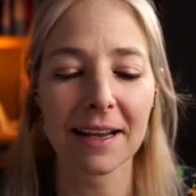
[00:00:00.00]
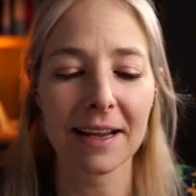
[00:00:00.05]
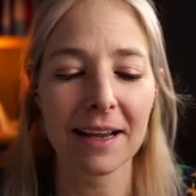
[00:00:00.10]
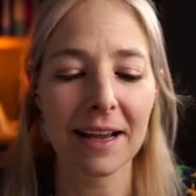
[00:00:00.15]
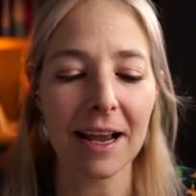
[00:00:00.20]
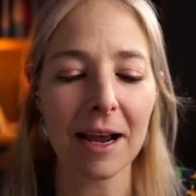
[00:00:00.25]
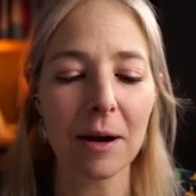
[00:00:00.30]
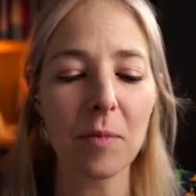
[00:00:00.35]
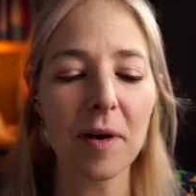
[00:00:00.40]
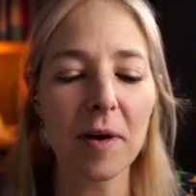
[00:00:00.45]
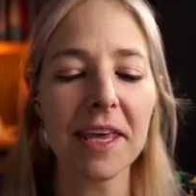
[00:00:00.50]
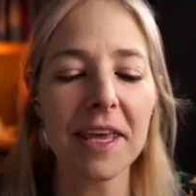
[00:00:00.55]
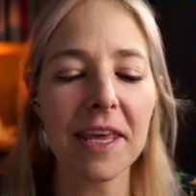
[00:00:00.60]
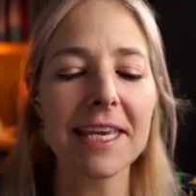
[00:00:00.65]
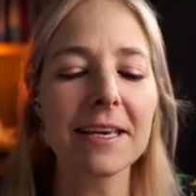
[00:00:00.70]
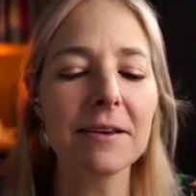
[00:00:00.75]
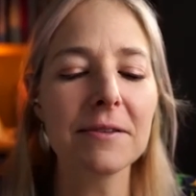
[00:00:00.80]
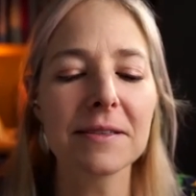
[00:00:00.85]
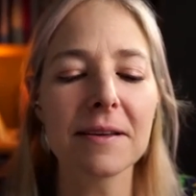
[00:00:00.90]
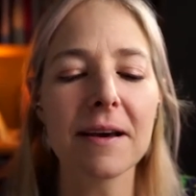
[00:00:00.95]
And when they
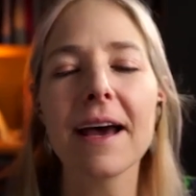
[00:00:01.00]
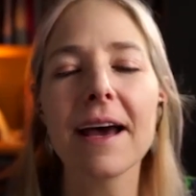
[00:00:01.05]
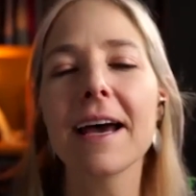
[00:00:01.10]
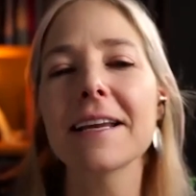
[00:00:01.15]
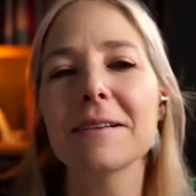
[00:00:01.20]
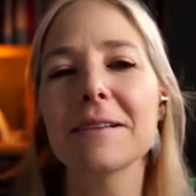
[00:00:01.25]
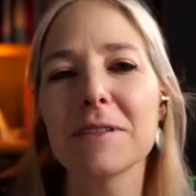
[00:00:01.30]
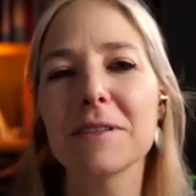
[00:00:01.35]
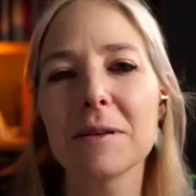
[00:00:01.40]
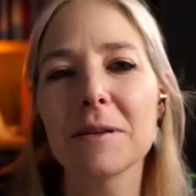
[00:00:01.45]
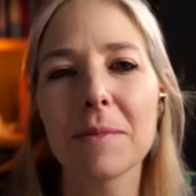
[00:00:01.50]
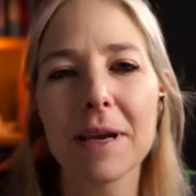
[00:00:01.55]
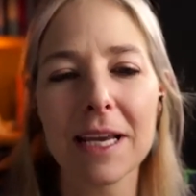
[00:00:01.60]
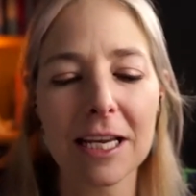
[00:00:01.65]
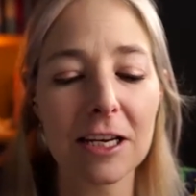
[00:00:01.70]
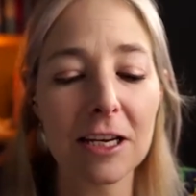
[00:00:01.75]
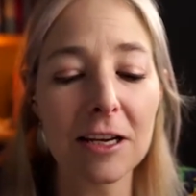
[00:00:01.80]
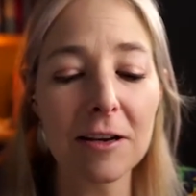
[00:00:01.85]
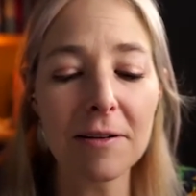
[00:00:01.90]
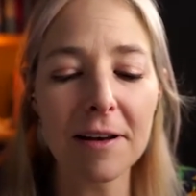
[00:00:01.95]
use our atoms to make
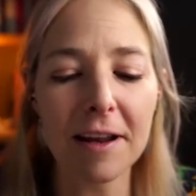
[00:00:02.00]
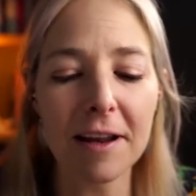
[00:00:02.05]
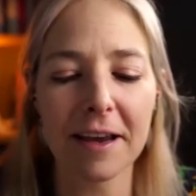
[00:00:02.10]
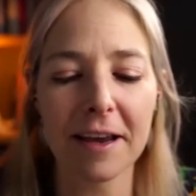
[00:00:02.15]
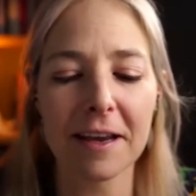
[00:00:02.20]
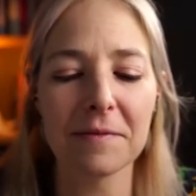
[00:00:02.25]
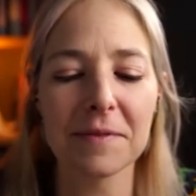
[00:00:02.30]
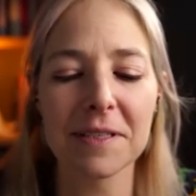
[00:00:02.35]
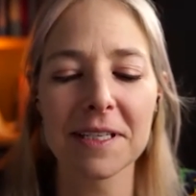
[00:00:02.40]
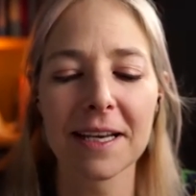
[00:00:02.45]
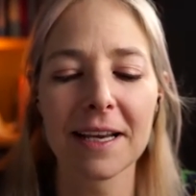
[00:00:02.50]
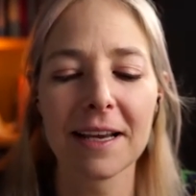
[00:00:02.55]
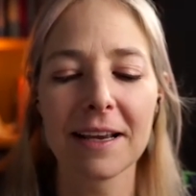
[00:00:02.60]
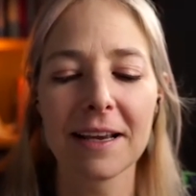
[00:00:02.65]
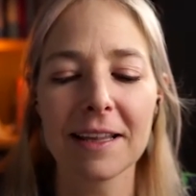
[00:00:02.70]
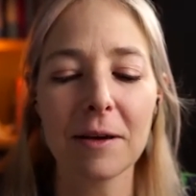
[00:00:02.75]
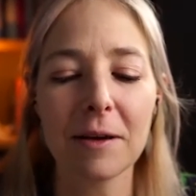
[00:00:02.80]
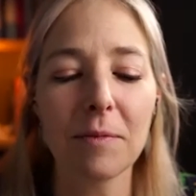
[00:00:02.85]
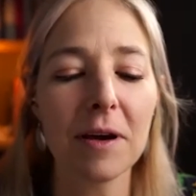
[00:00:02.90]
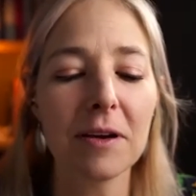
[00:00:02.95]
new lives,
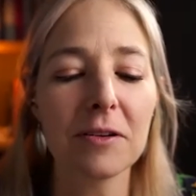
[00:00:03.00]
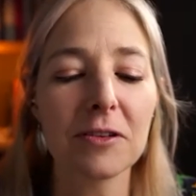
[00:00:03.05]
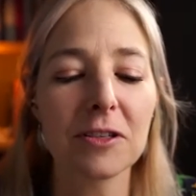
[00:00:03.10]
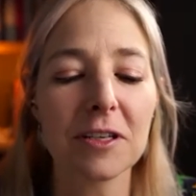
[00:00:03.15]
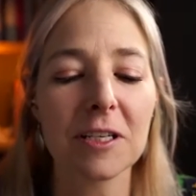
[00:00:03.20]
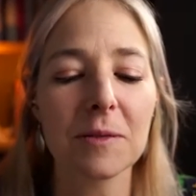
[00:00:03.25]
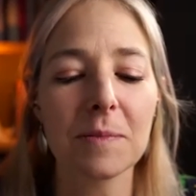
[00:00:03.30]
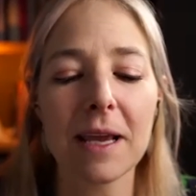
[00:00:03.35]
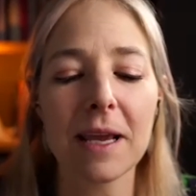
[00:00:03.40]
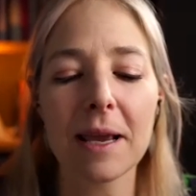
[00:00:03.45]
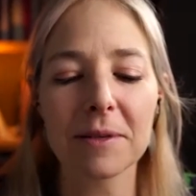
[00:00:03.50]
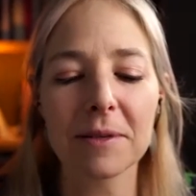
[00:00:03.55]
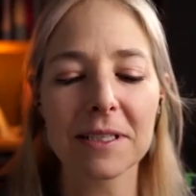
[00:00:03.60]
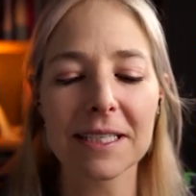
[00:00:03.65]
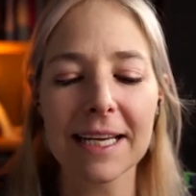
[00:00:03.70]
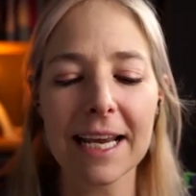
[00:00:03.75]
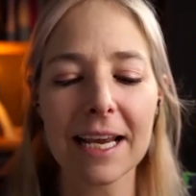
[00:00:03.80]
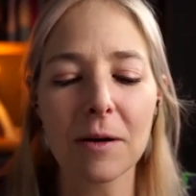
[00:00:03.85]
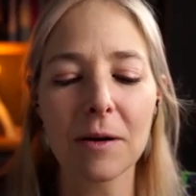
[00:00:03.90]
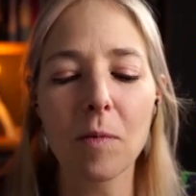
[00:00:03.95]
they won't just be able to
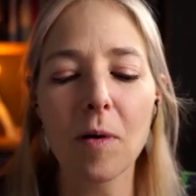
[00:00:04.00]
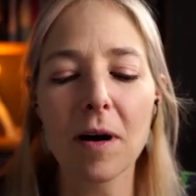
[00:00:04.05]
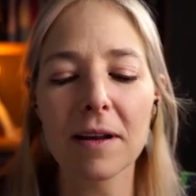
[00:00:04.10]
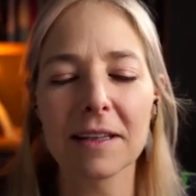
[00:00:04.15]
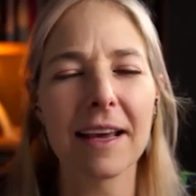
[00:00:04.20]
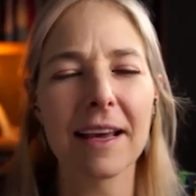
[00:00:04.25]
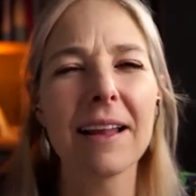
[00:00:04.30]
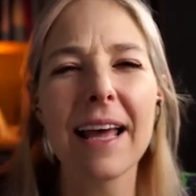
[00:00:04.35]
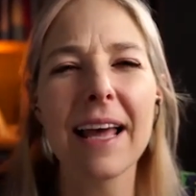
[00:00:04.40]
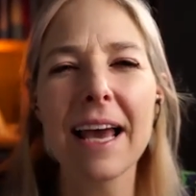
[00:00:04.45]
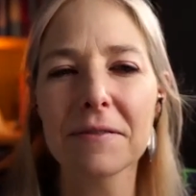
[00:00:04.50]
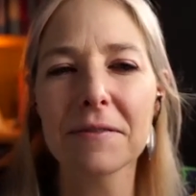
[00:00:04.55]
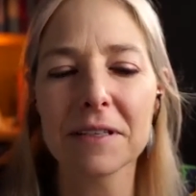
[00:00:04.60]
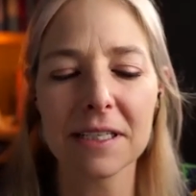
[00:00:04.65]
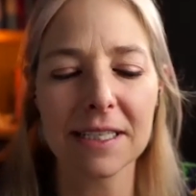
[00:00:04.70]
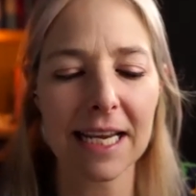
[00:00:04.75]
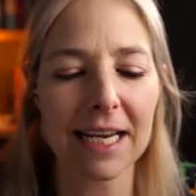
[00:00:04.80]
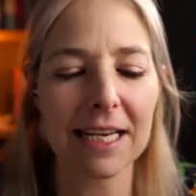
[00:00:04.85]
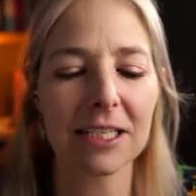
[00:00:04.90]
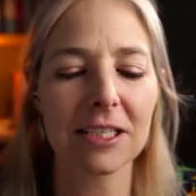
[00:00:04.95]
take one, they'll have to
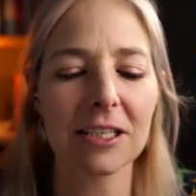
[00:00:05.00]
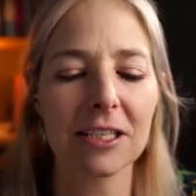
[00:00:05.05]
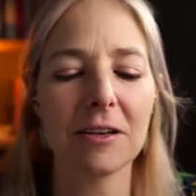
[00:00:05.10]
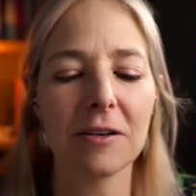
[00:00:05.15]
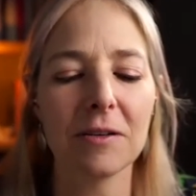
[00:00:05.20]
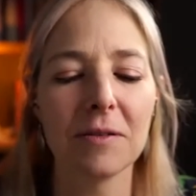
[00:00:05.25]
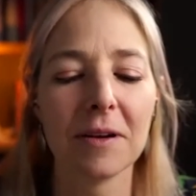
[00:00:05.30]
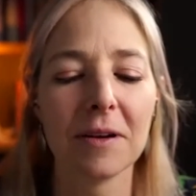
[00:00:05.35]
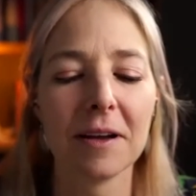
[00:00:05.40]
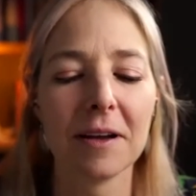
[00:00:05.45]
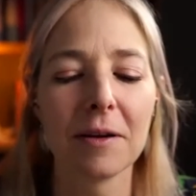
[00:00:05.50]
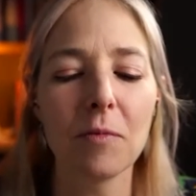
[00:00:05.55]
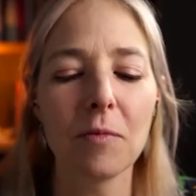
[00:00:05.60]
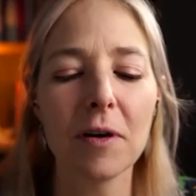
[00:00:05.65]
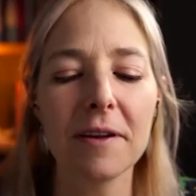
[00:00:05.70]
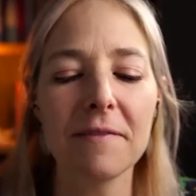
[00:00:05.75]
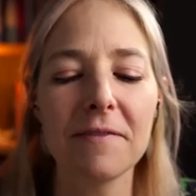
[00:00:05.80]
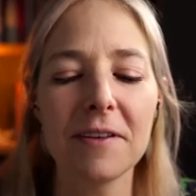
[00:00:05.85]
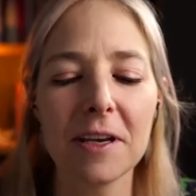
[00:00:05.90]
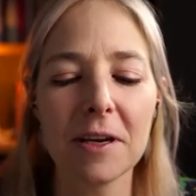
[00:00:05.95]
take two.
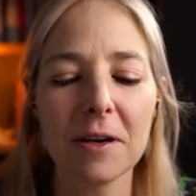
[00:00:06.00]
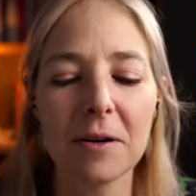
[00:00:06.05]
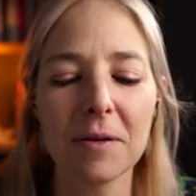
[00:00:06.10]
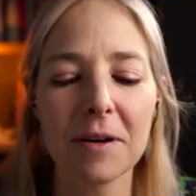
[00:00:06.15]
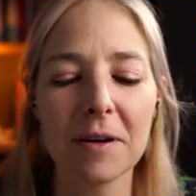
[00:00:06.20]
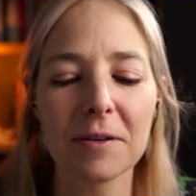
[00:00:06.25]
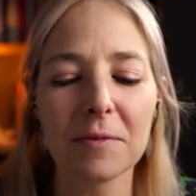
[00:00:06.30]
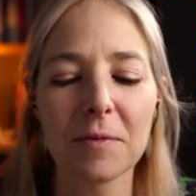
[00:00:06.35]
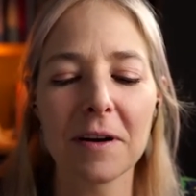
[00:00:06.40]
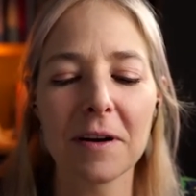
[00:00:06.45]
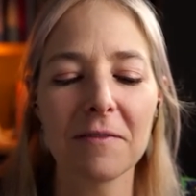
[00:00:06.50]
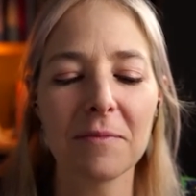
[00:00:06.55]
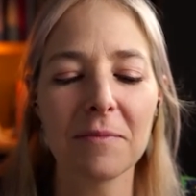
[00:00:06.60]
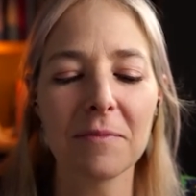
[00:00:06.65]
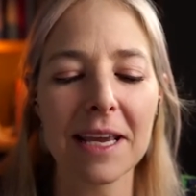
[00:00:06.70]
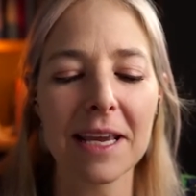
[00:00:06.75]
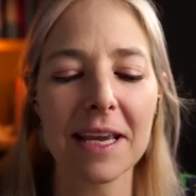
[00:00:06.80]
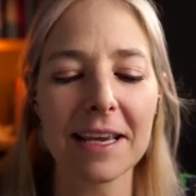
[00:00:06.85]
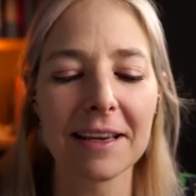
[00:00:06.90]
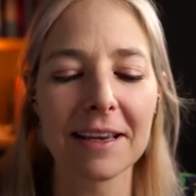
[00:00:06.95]
One of you and one of
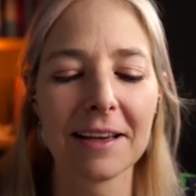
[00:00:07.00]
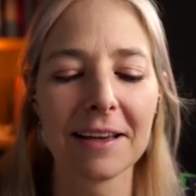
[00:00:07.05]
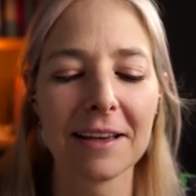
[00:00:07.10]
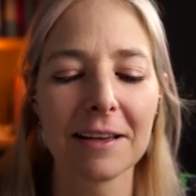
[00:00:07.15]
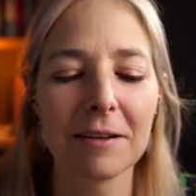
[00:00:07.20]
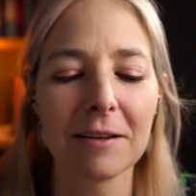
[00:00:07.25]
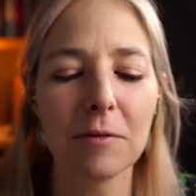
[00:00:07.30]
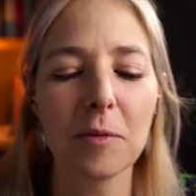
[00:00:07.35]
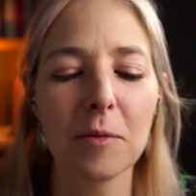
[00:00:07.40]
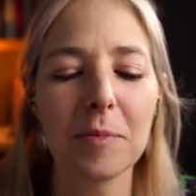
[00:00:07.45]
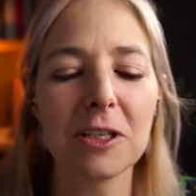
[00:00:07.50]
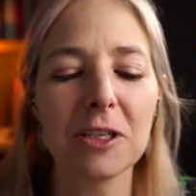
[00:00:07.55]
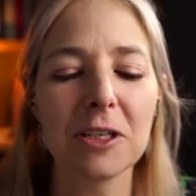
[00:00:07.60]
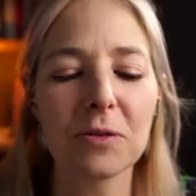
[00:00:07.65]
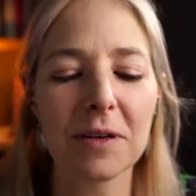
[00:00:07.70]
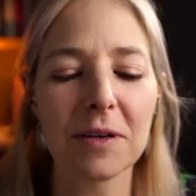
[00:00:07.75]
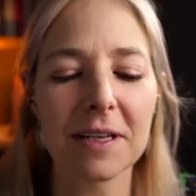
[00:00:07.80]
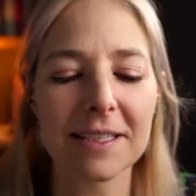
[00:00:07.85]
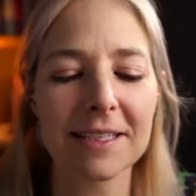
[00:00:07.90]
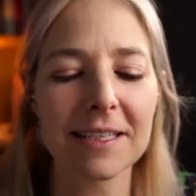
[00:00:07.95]
me will be
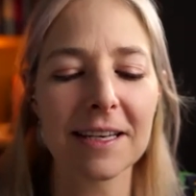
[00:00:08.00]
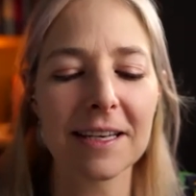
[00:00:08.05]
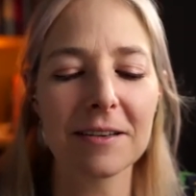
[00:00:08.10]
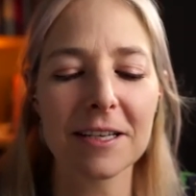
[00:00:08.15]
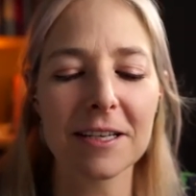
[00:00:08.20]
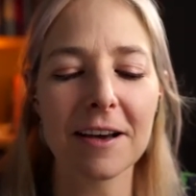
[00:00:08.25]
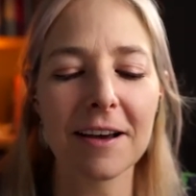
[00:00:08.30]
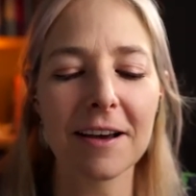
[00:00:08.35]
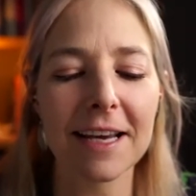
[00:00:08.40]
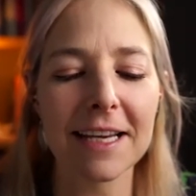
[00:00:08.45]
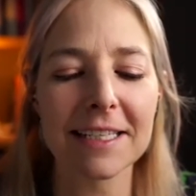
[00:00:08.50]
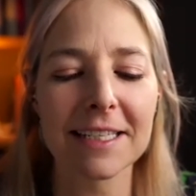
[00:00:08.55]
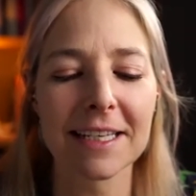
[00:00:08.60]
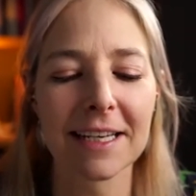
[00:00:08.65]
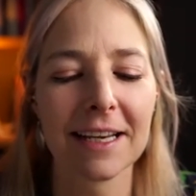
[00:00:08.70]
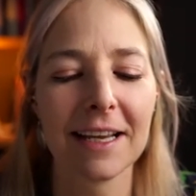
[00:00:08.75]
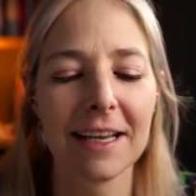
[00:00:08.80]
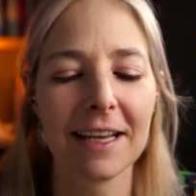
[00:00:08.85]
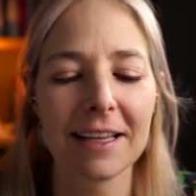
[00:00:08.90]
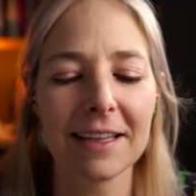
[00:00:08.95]
joined so tight.
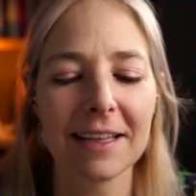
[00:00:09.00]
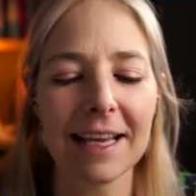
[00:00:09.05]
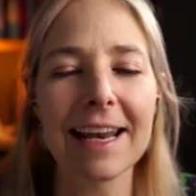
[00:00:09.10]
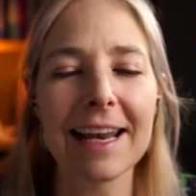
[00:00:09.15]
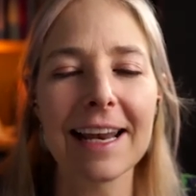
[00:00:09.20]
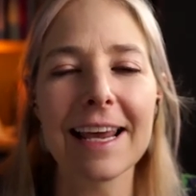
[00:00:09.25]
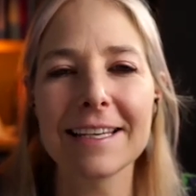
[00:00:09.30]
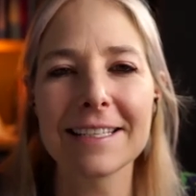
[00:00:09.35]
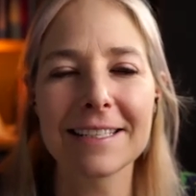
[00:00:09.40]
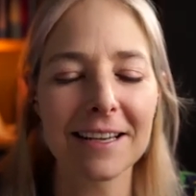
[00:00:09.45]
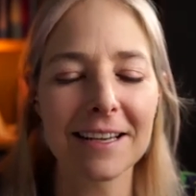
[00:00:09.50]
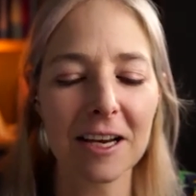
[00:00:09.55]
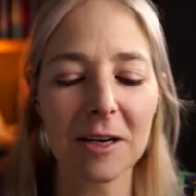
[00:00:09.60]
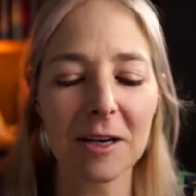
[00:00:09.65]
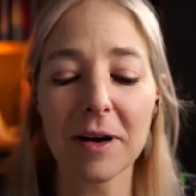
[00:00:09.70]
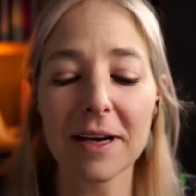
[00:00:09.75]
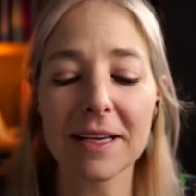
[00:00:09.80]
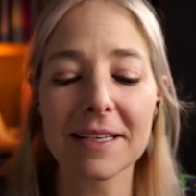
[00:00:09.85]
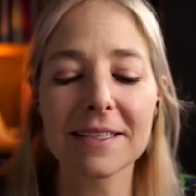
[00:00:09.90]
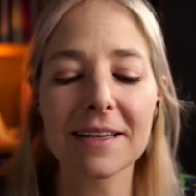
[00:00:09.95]
They lay side
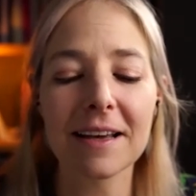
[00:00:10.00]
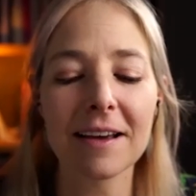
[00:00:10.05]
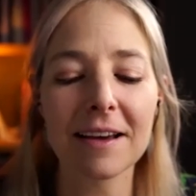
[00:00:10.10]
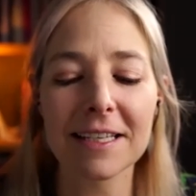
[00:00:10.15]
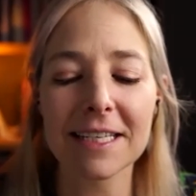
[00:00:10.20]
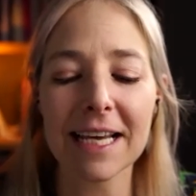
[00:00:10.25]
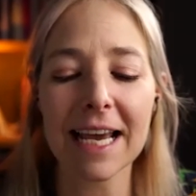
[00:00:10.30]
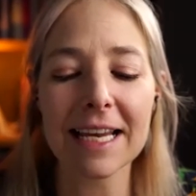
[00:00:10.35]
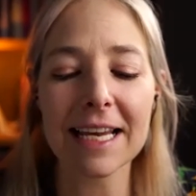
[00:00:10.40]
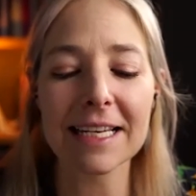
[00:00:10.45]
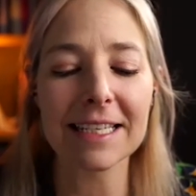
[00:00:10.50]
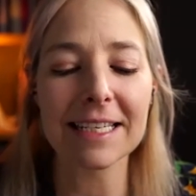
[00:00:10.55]
by side, hand in